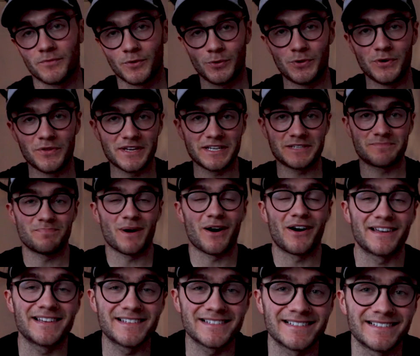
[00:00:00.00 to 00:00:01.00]
all these
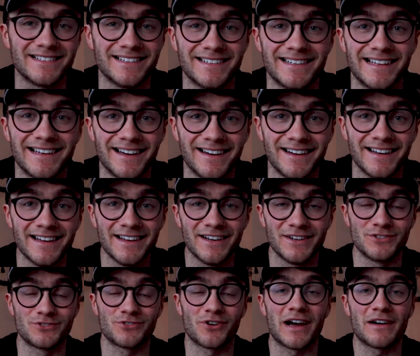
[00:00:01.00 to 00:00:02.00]
bikes and
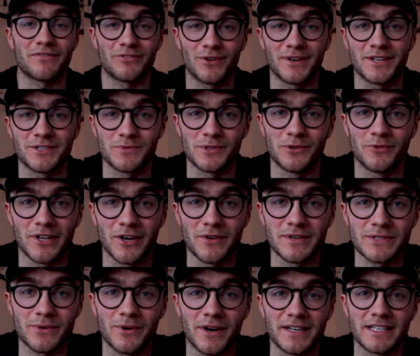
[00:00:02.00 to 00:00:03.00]
triathlon. As we all know,
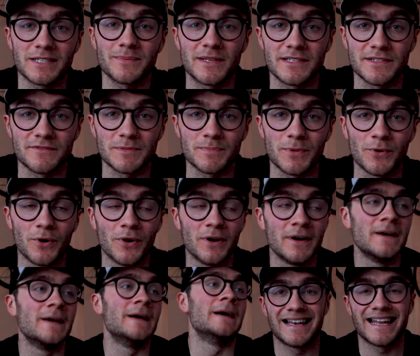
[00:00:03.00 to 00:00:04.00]
it's quite an expensive
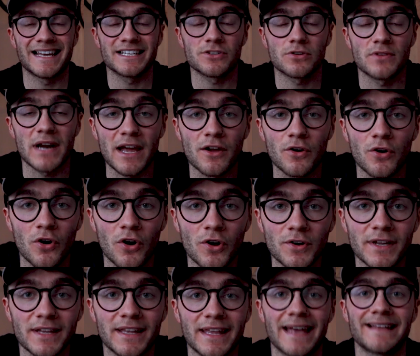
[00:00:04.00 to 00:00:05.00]
sport. Let's crack
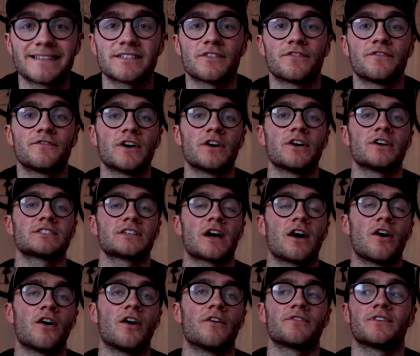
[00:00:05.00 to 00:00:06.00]
on, get to the first
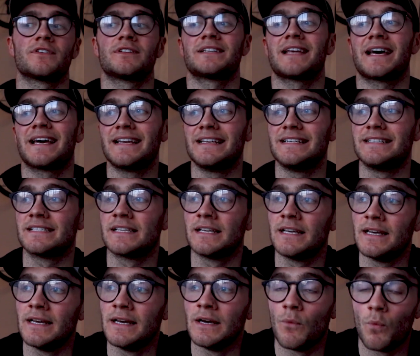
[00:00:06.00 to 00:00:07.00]
half of the day's
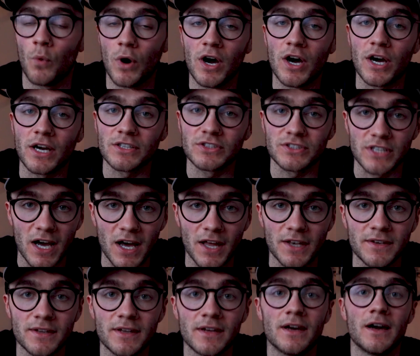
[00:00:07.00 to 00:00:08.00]
work
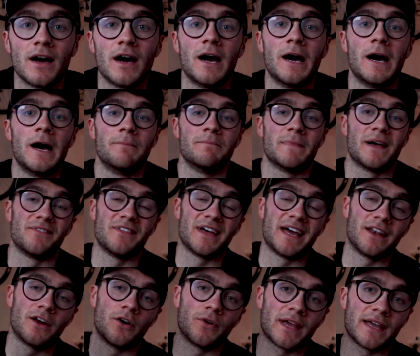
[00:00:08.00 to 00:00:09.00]
done, and
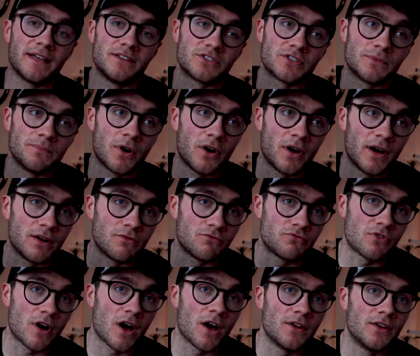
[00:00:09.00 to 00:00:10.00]
then I'll get into my
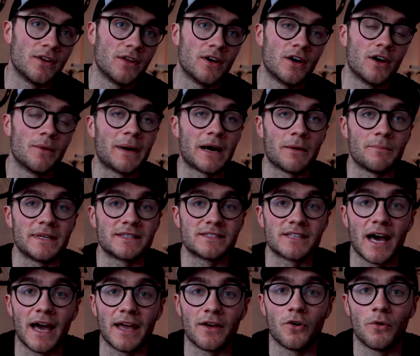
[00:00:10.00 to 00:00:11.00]
run at about
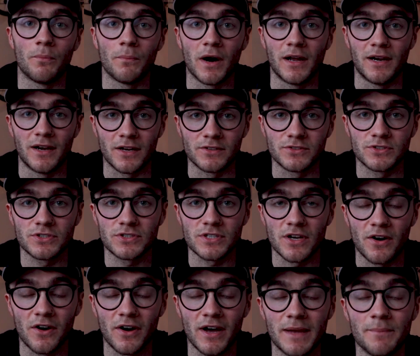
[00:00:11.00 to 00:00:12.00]
midday on my lunch
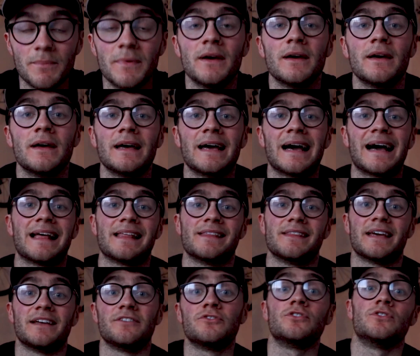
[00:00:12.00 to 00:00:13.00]
time, and
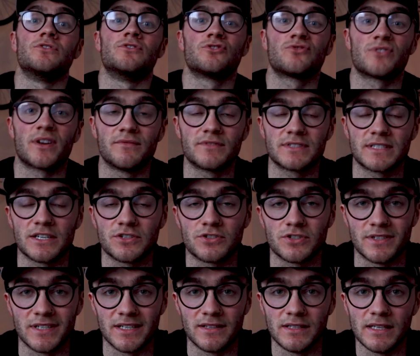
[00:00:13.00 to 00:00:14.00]
then do the strength
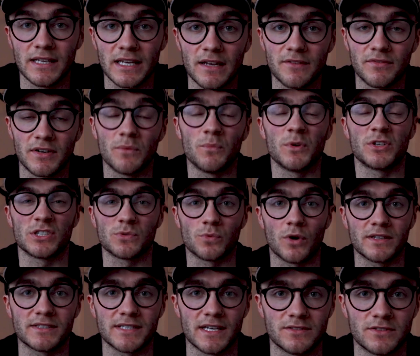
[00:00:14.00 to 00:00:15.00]
session in the evening, which is
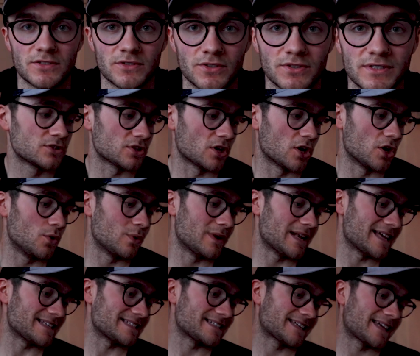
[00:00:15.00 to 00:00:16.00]
what I tend to do. So
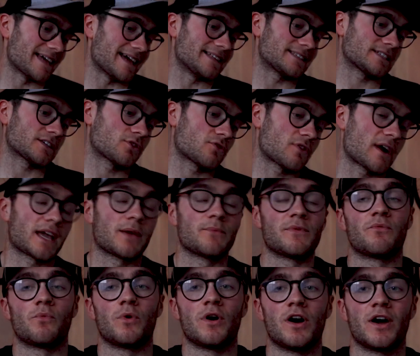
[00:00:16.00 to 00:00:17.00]
let's get cracking
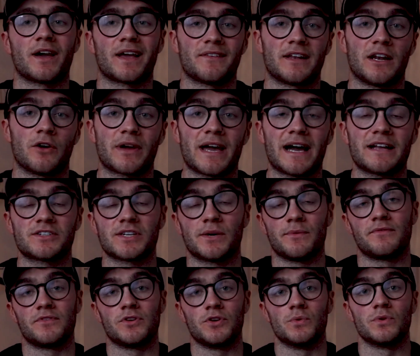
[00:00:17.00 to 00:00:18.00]
with work, and then I'll catch up
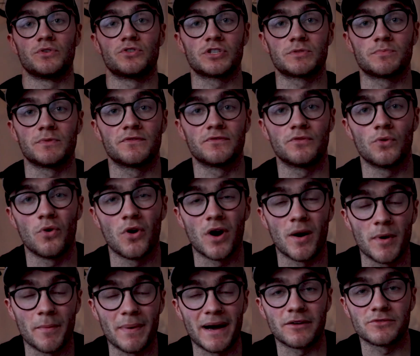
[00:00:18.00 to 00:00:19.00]
with you just before
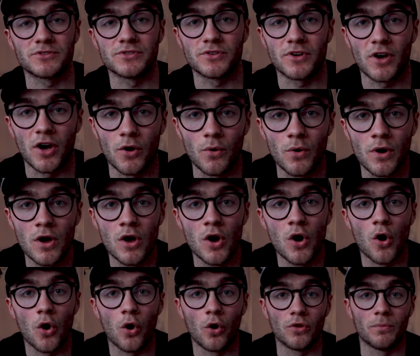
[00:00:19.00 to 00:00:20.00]
I'm about to go
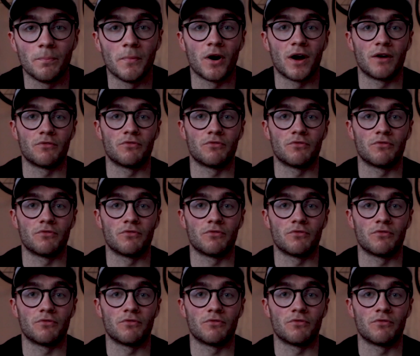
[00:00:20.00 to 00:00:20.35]
on my